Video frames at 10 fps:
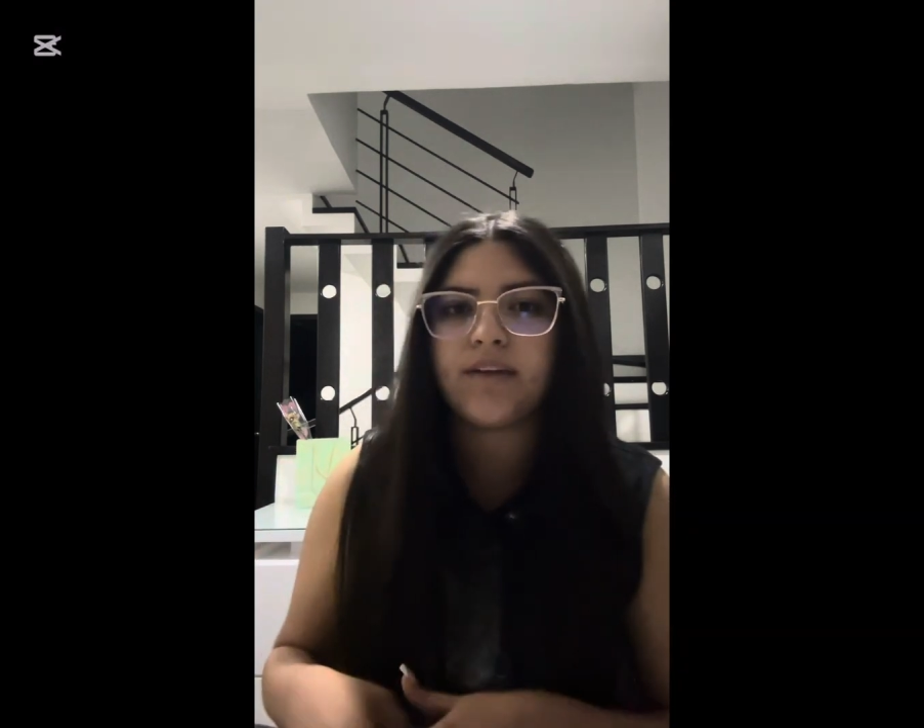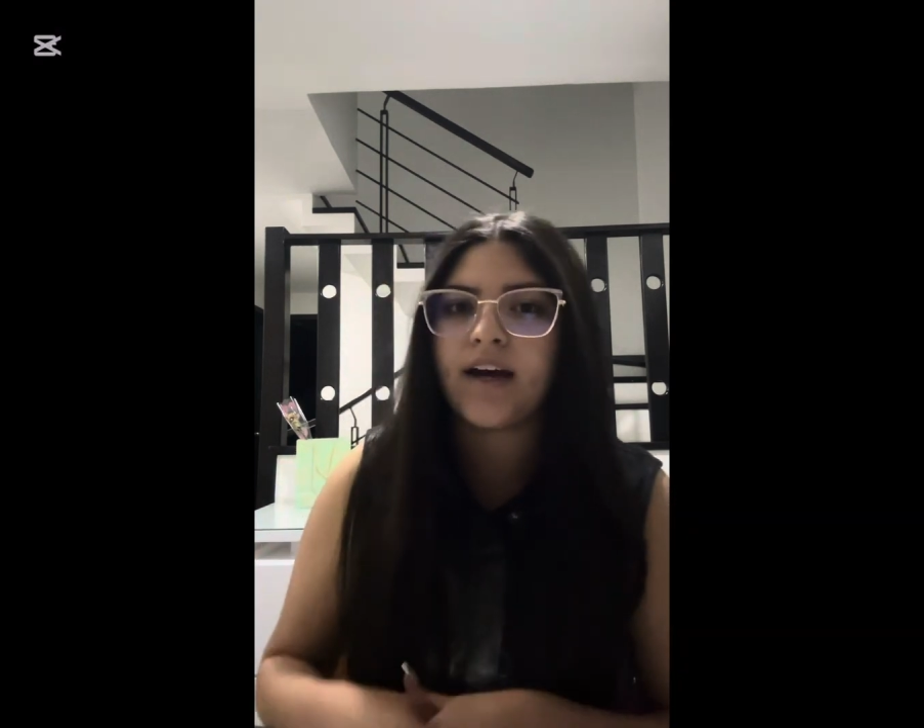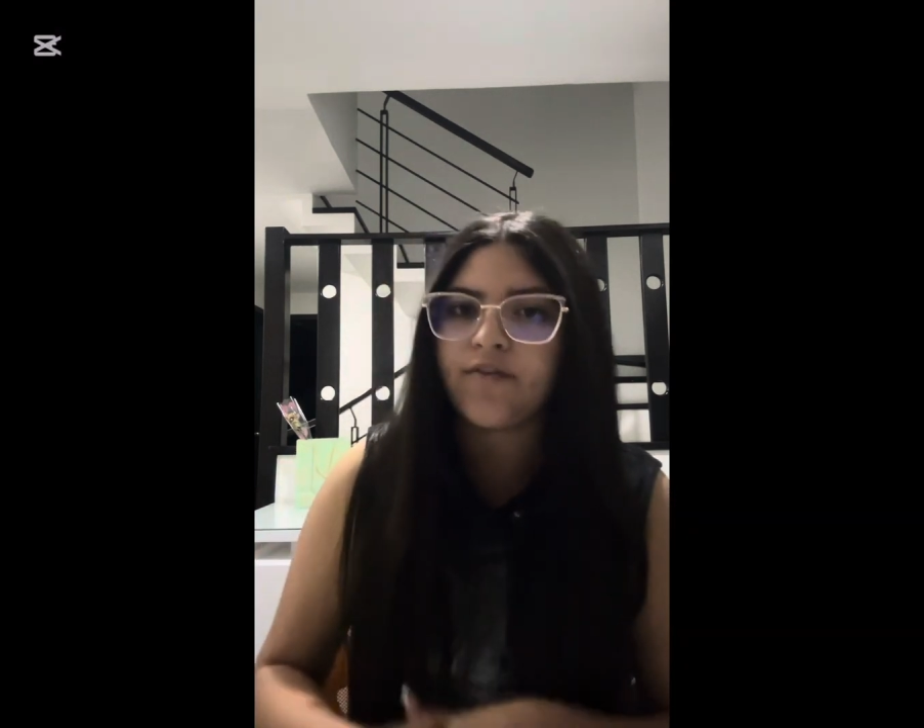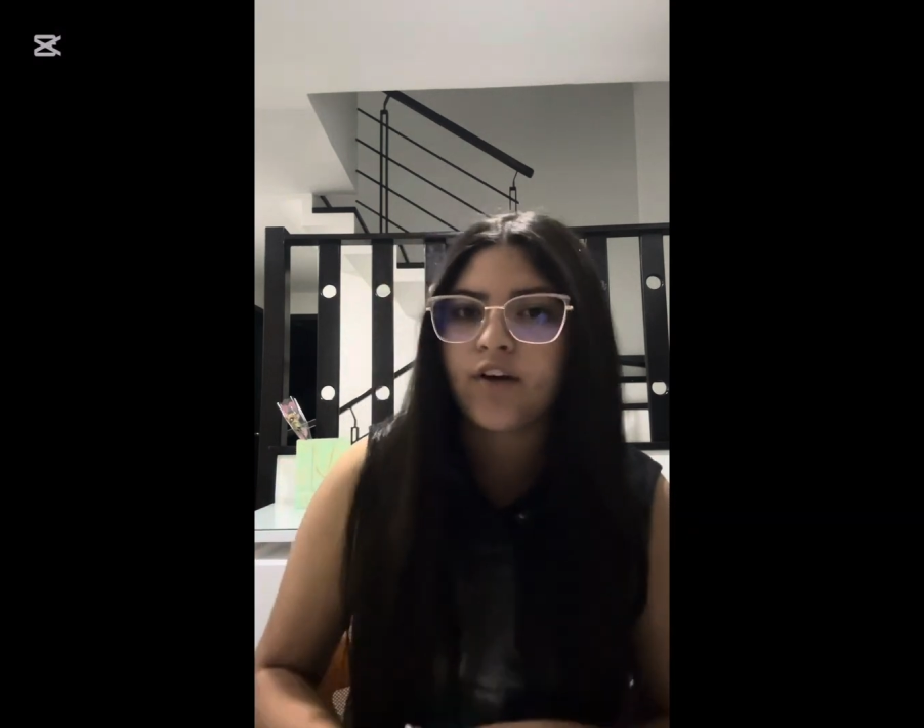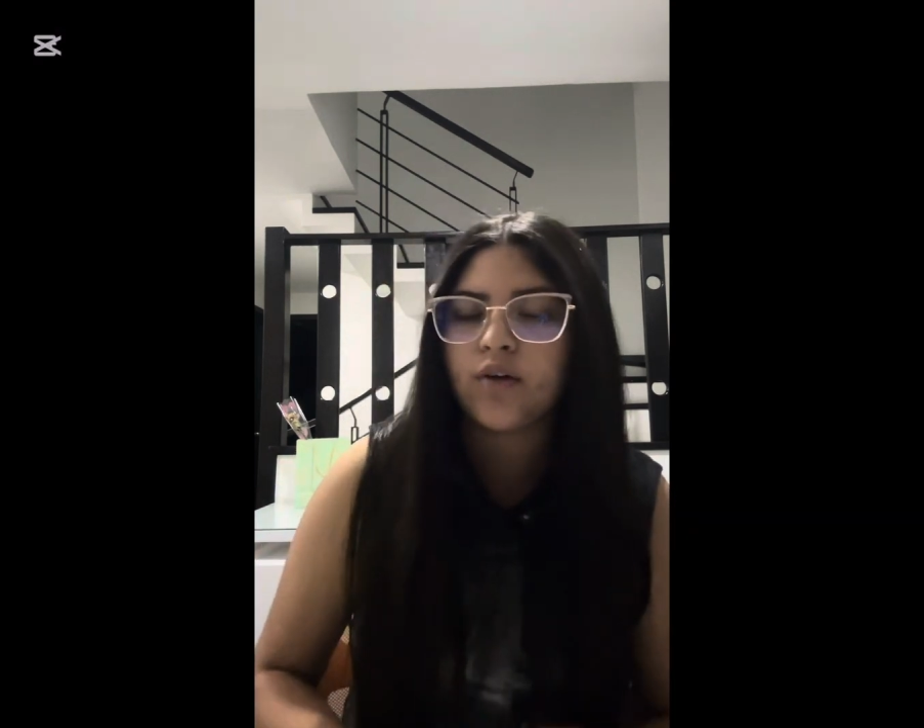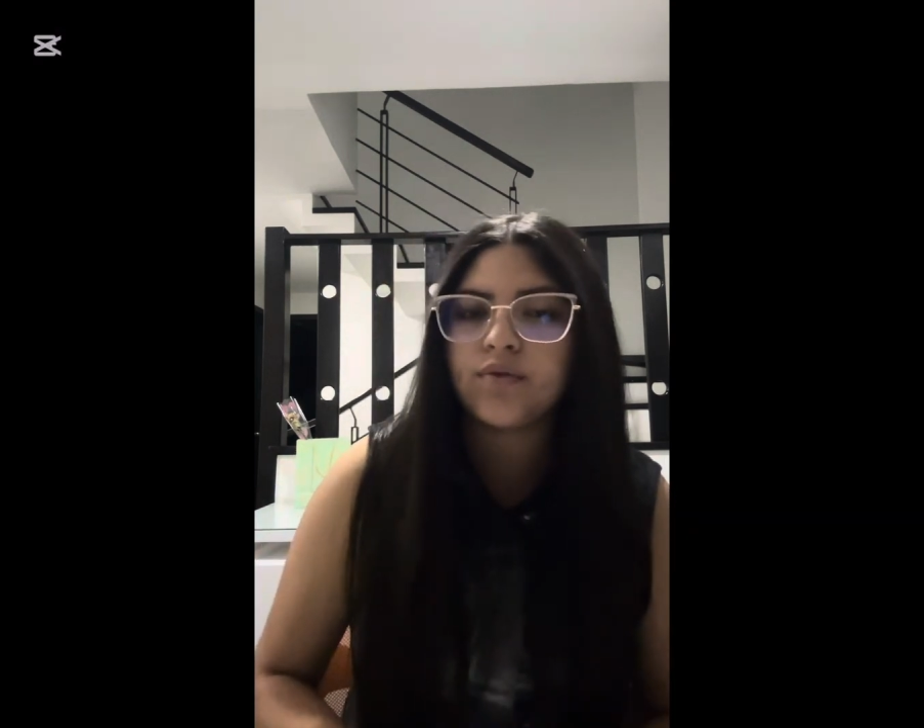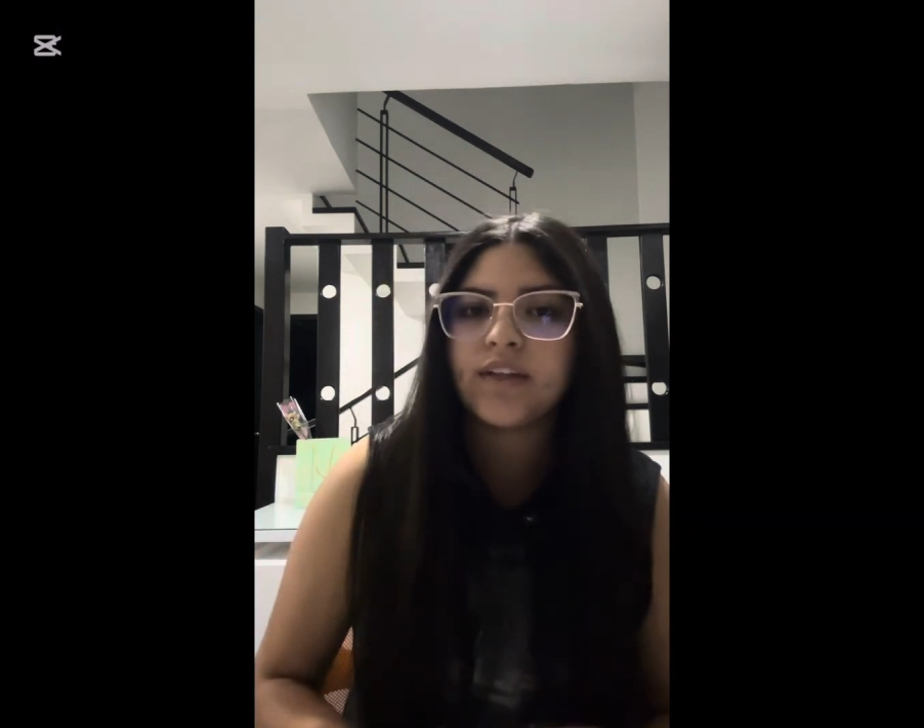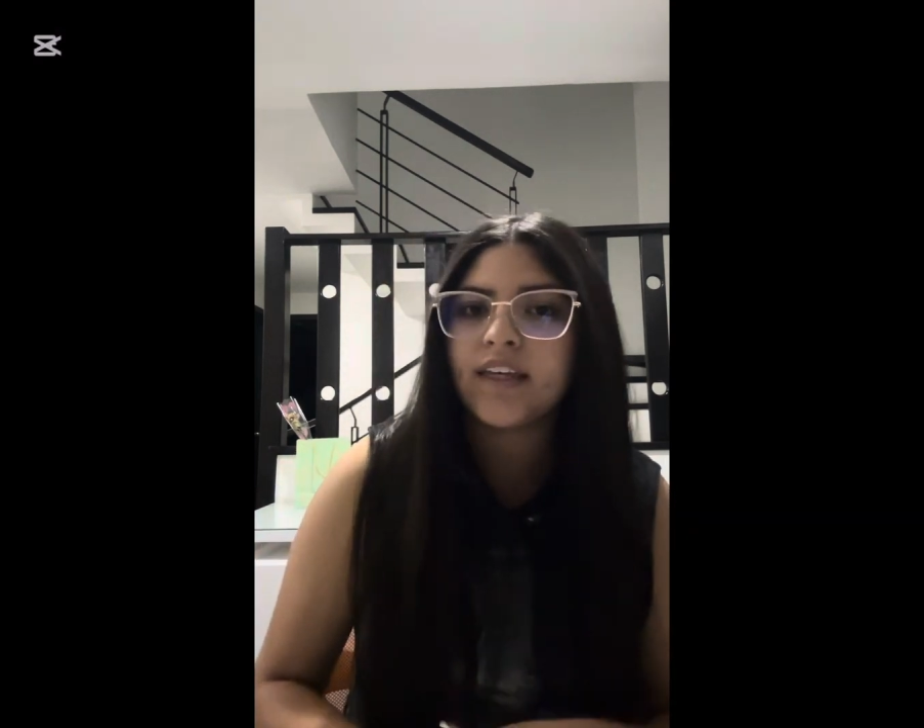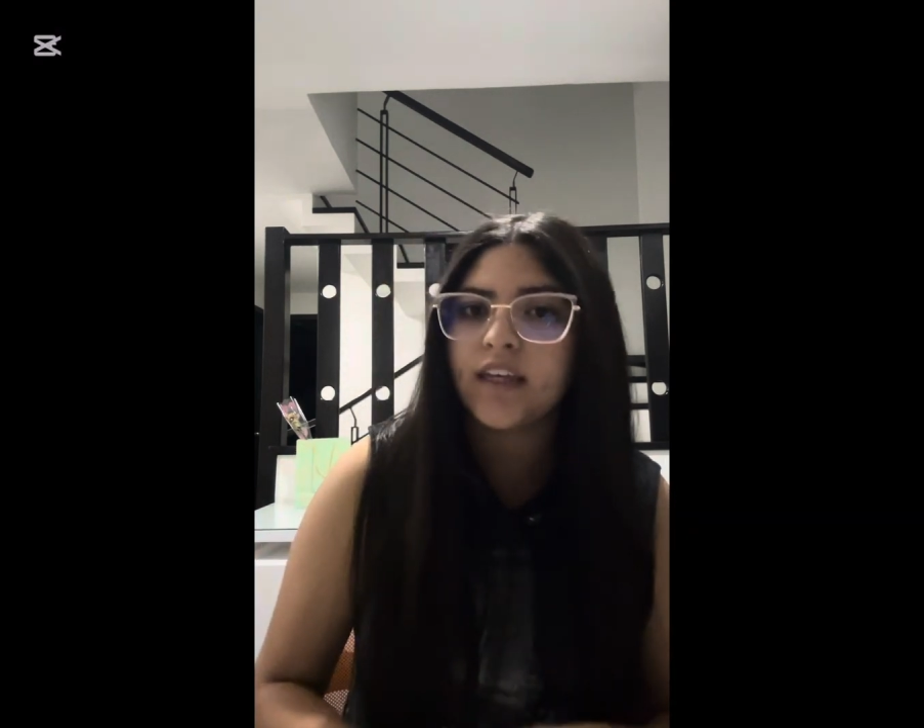the phone,